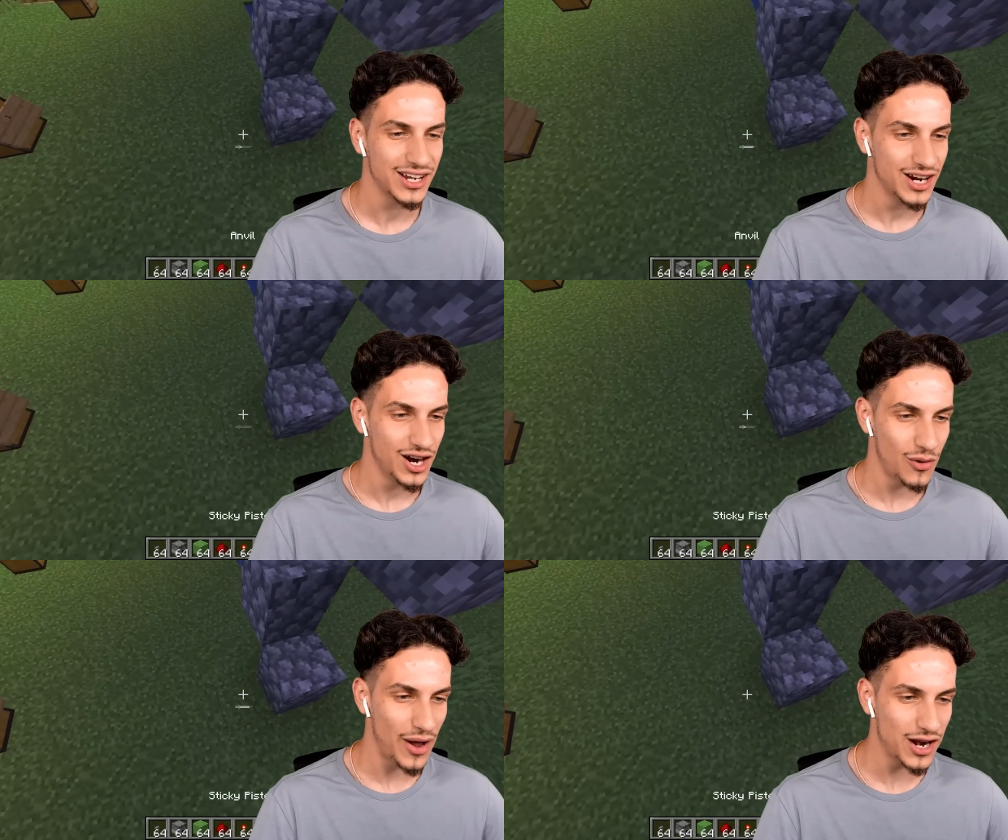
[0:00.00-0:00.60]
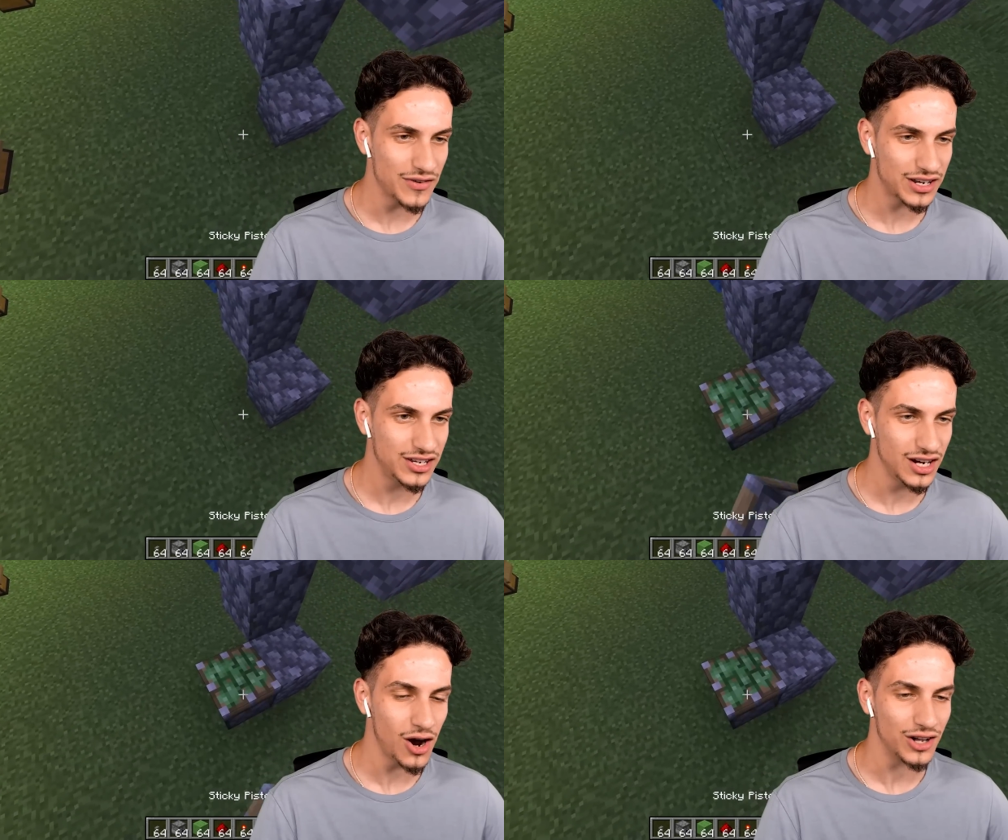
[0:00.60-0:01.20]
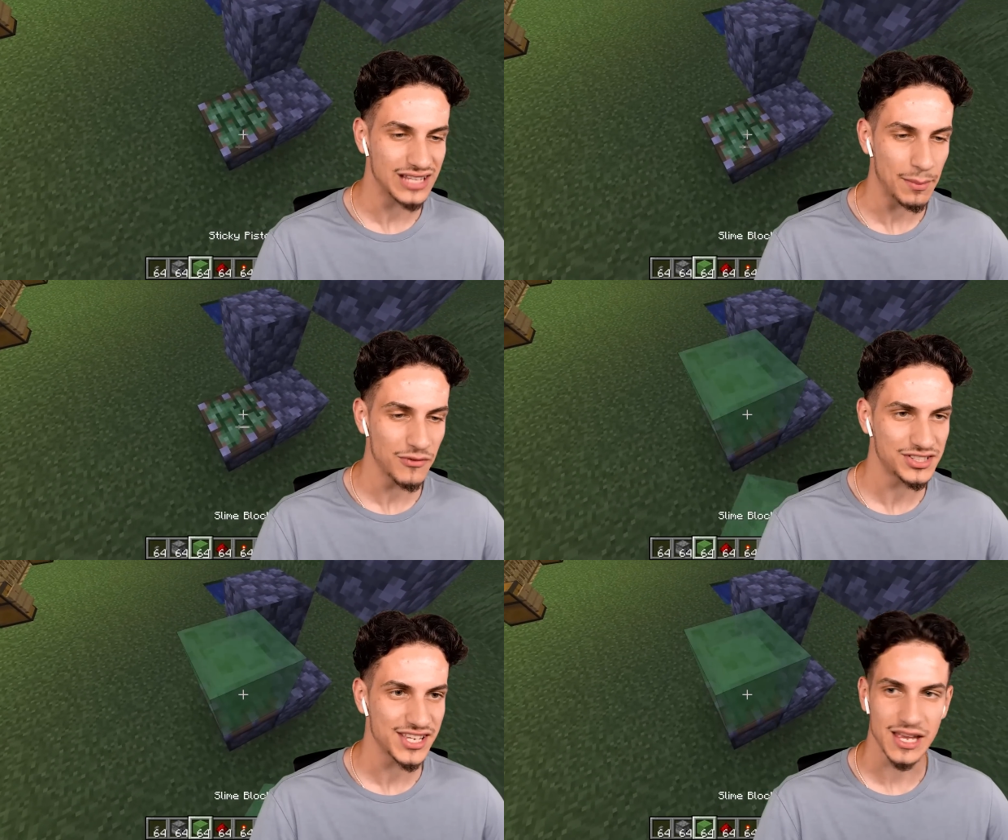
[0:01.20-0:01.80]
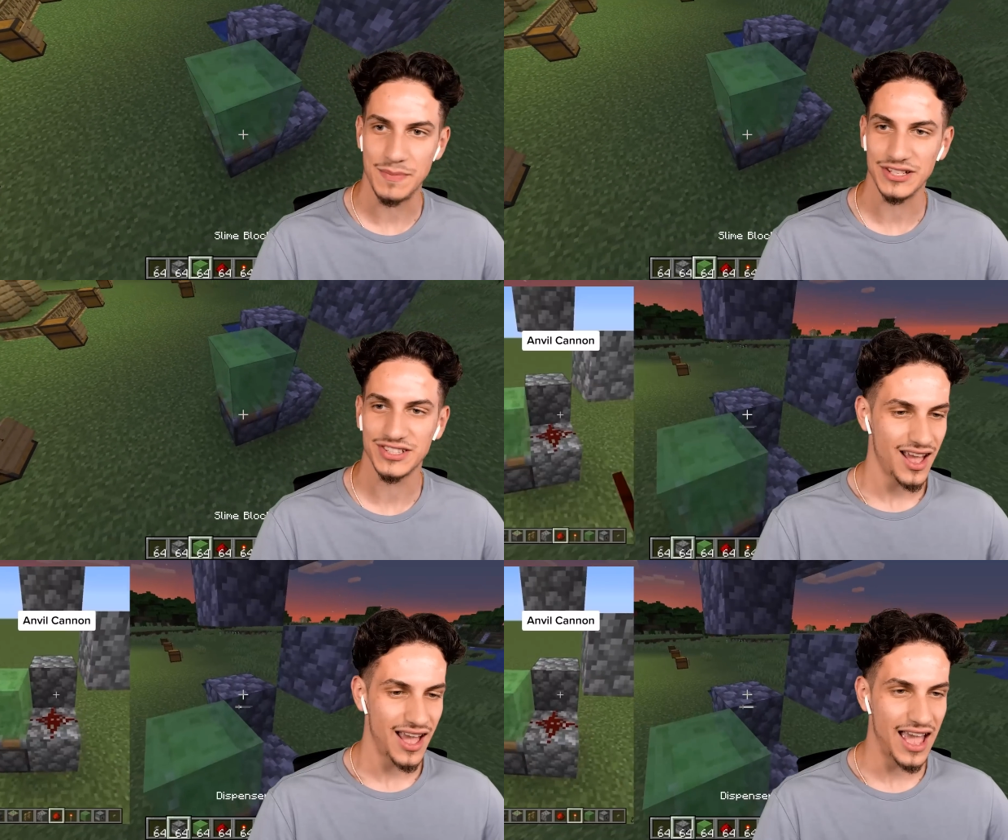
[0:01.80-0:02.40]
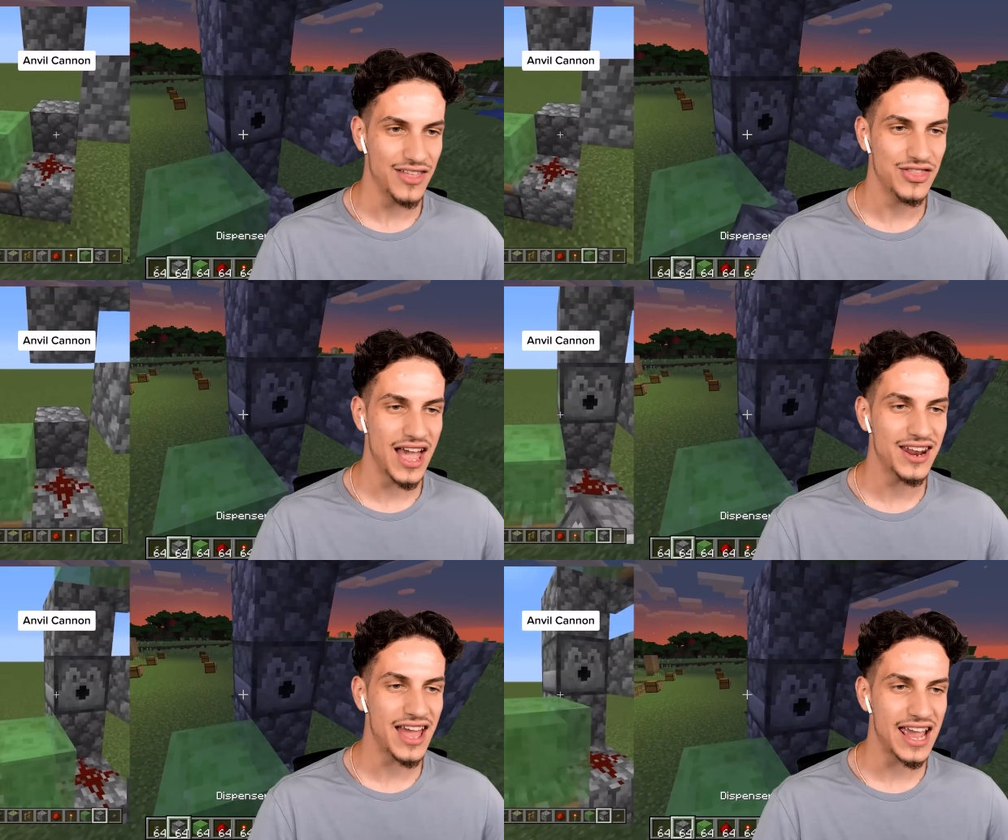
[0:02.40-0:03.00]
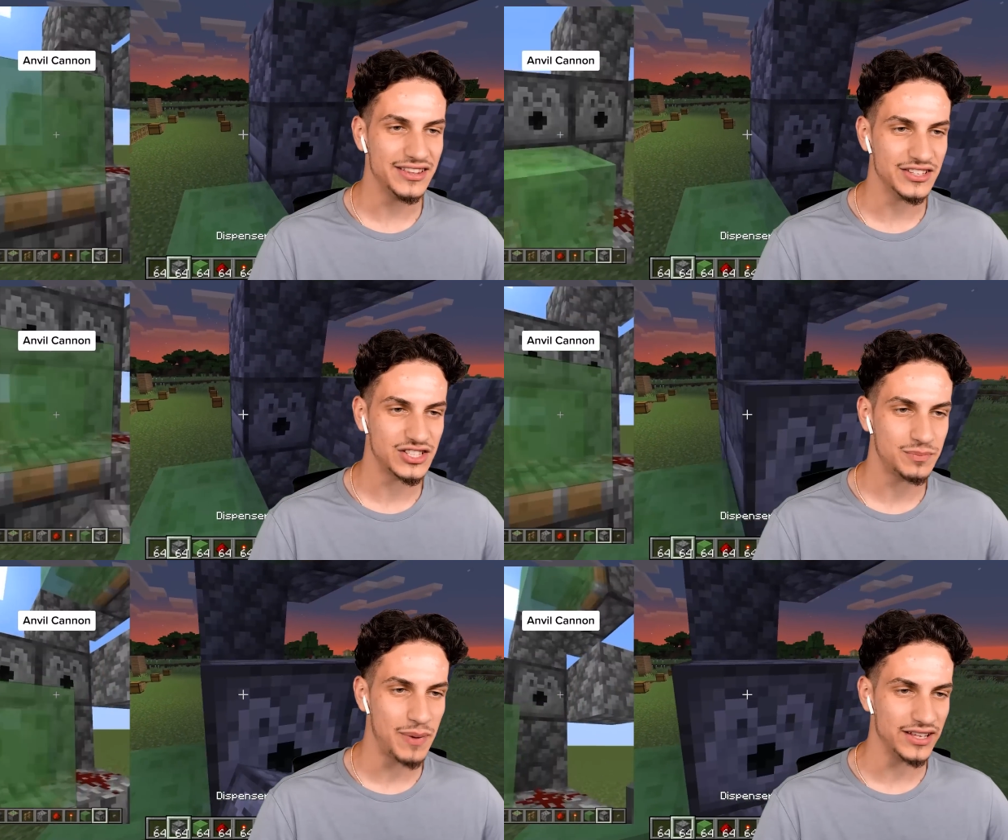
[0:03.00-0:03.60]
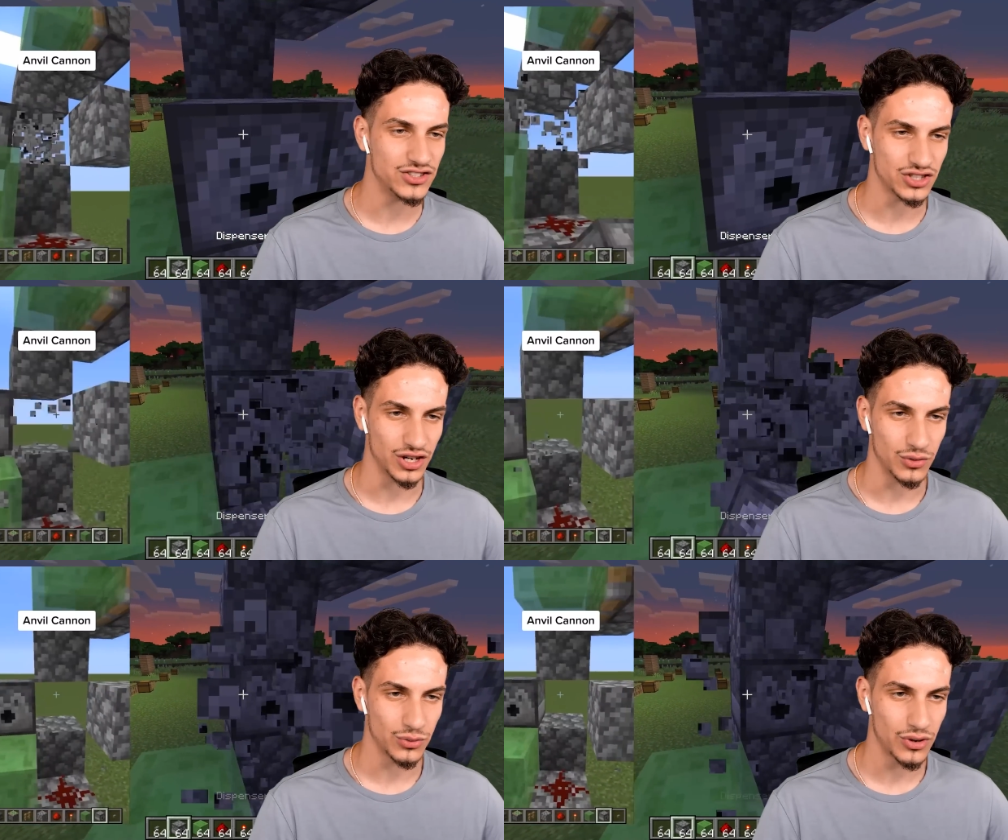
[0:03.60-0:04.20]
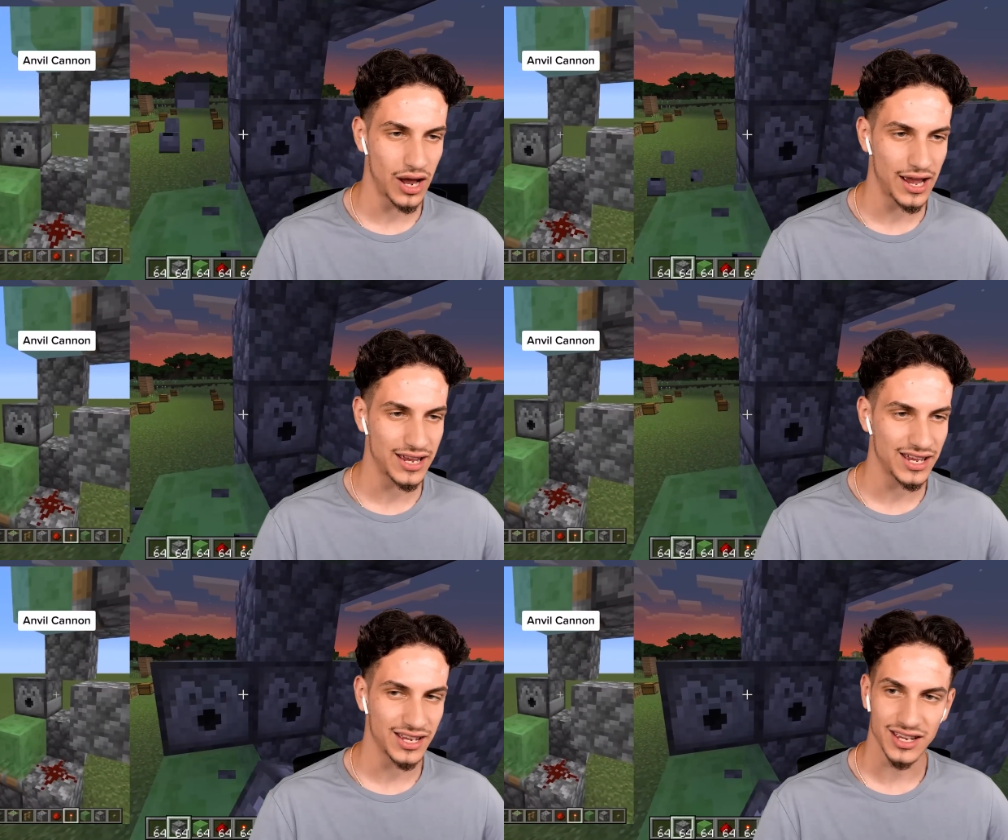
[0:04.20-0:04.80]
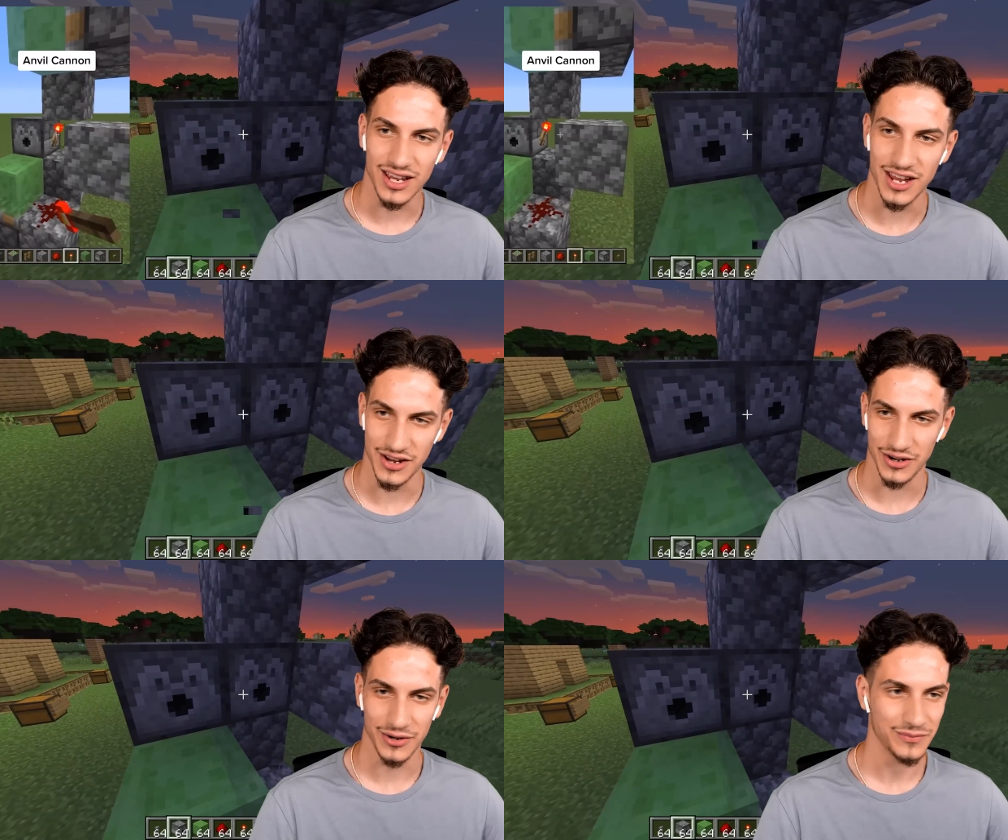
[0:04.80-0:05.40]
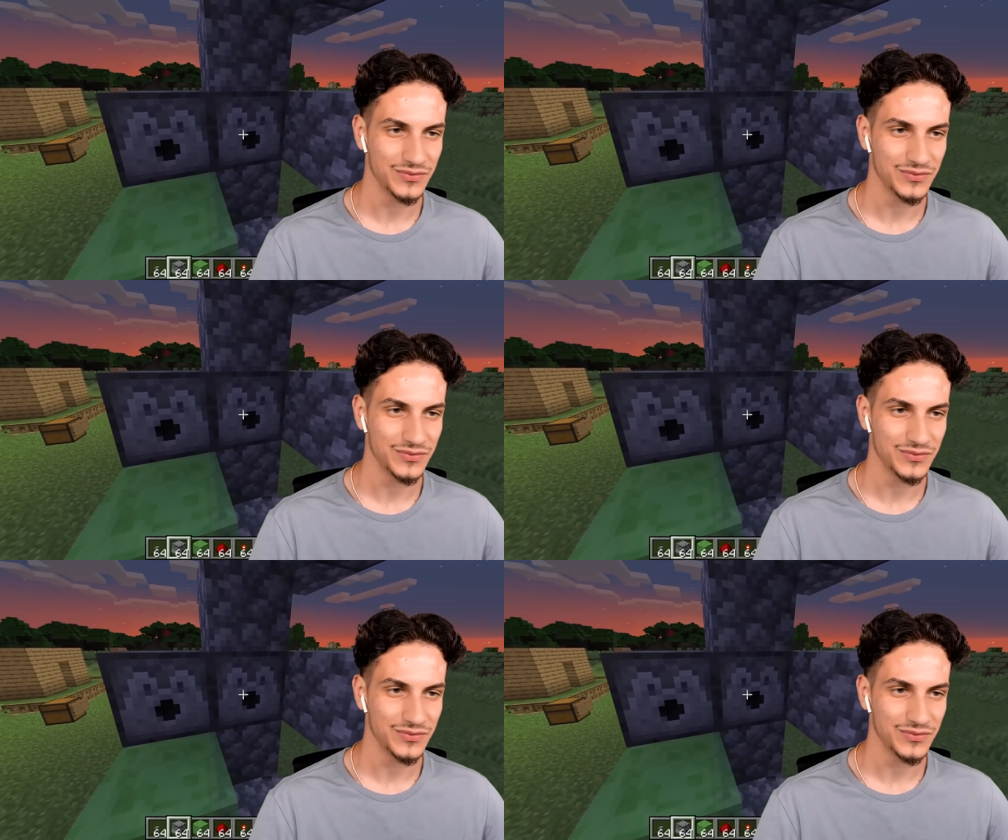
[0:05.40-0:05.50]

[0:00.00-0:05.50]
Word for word: right over here on top of a sticky piston. And then a dispenser right here.